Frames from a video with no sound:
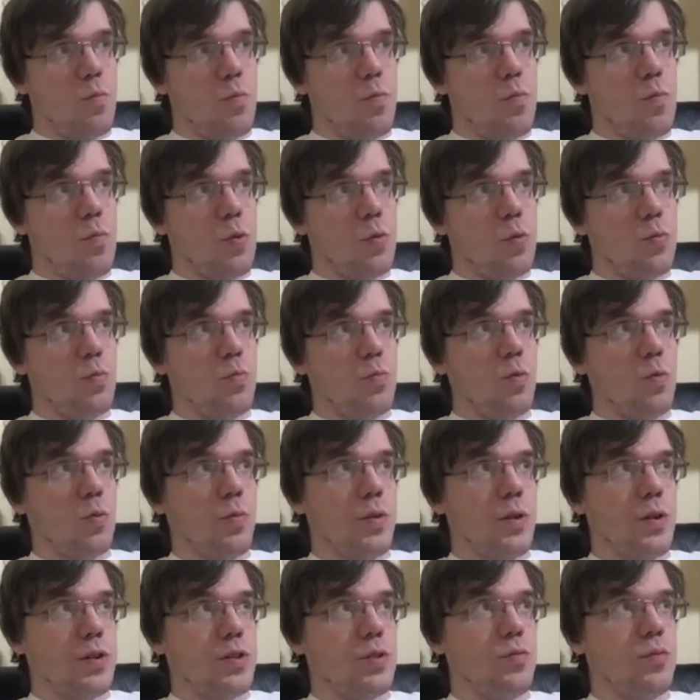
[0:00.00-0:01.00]

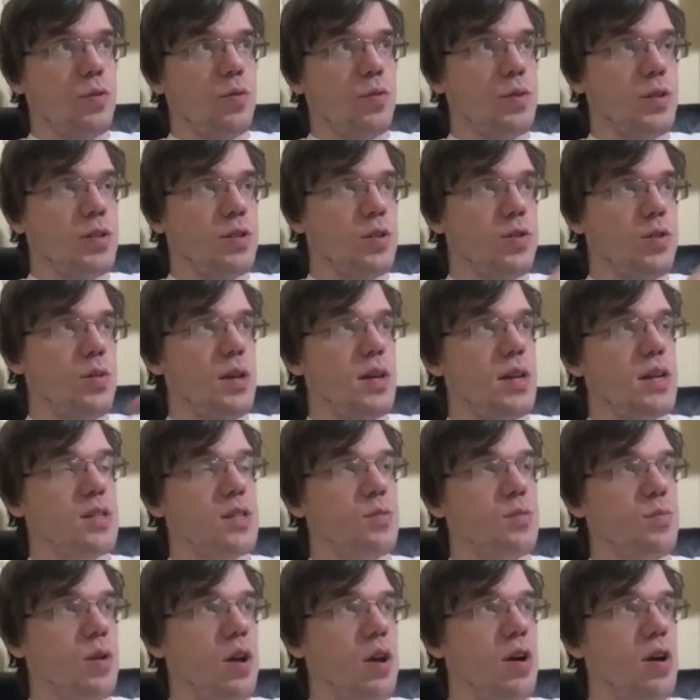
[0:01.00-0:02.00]
What we're doing
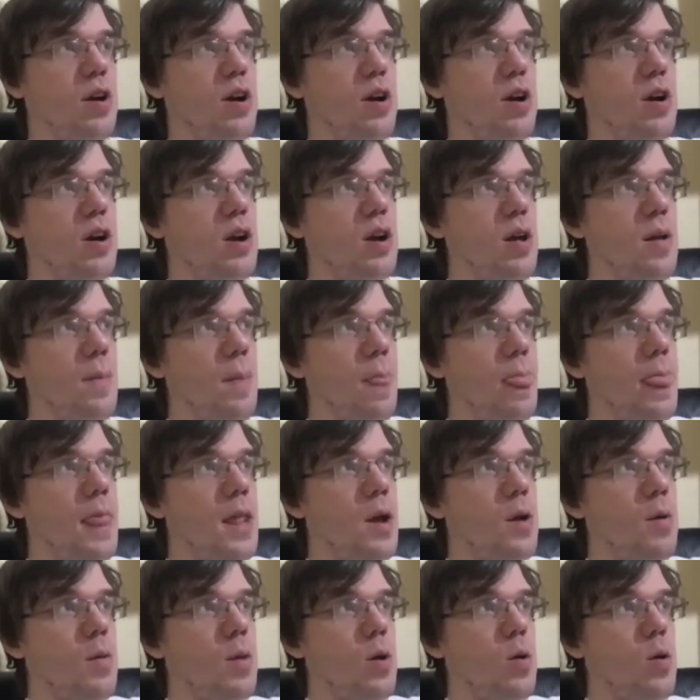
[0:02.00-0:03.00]
is we're
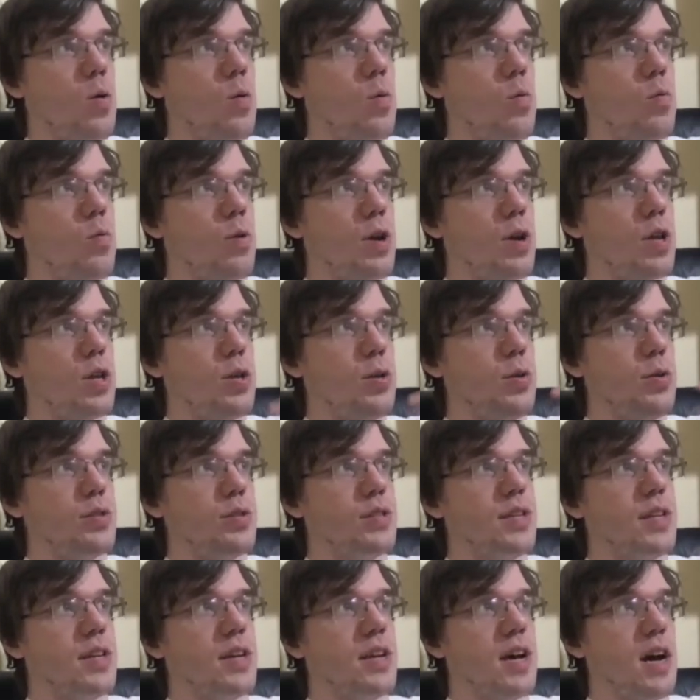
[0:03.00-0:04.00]

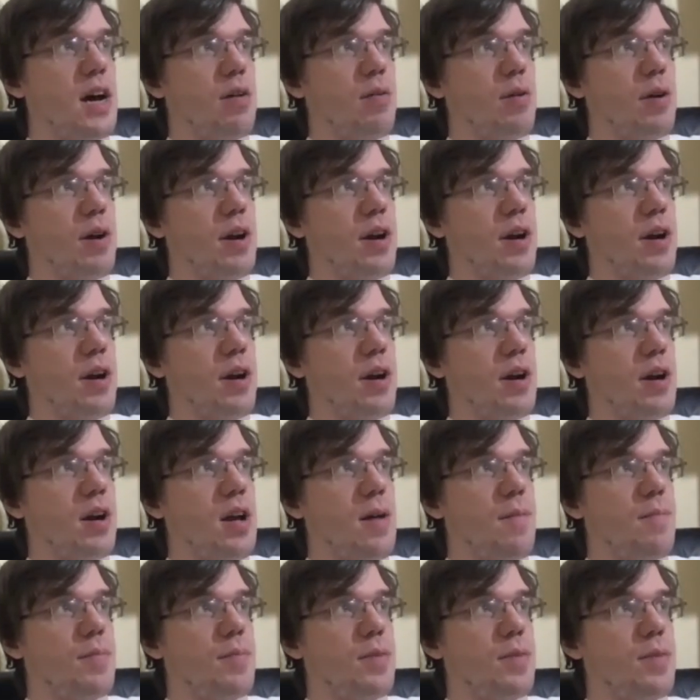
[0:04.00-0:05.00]
using our
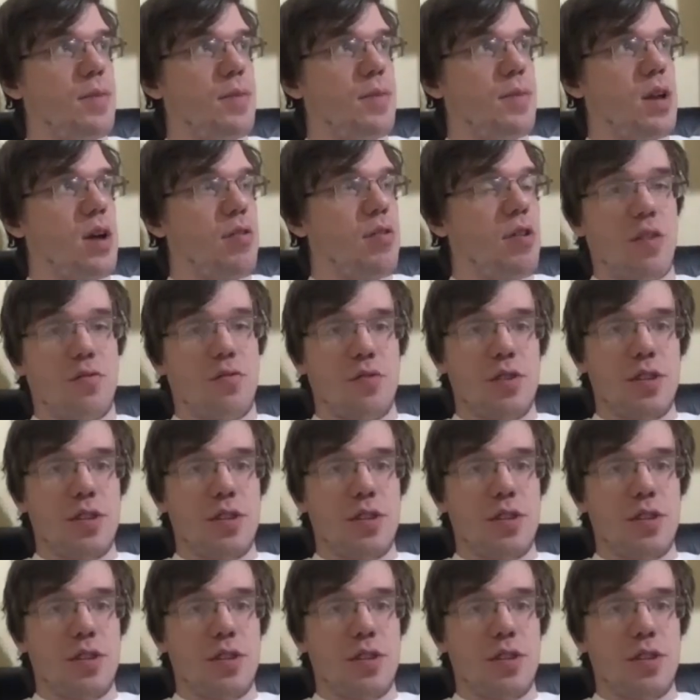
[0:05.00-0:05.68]
kind of